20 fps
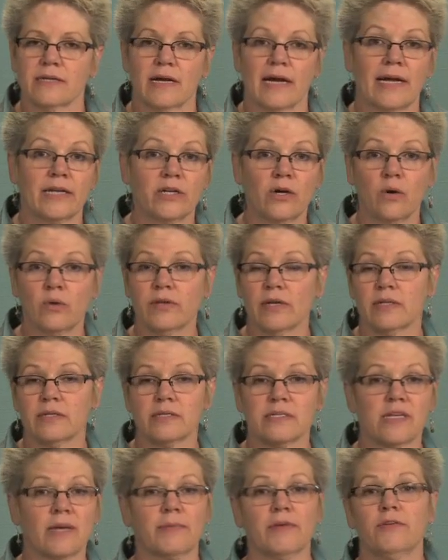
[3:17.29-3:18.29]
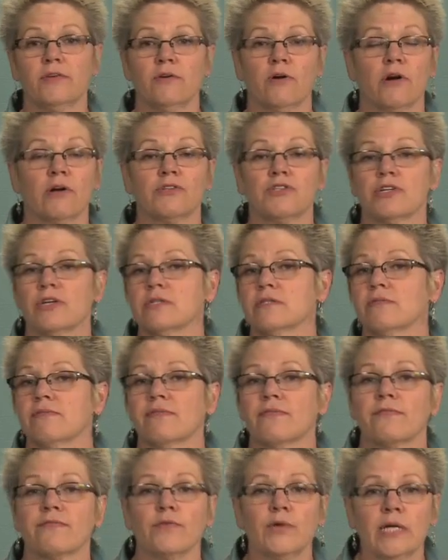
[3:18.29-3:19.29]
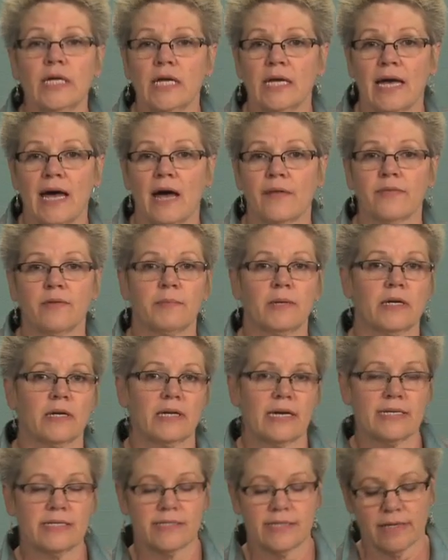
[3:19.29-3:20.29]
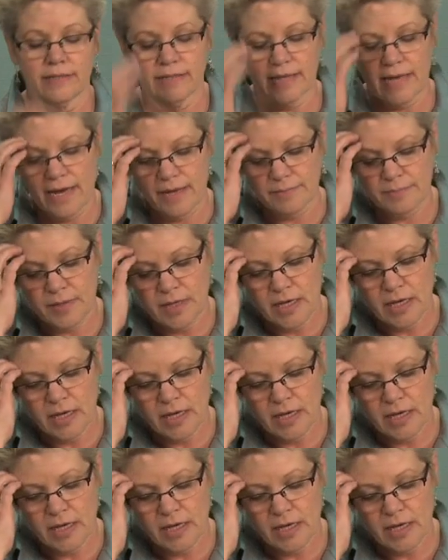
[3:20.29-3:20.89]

Now, I know that some of you are just freaking out the minute I said that.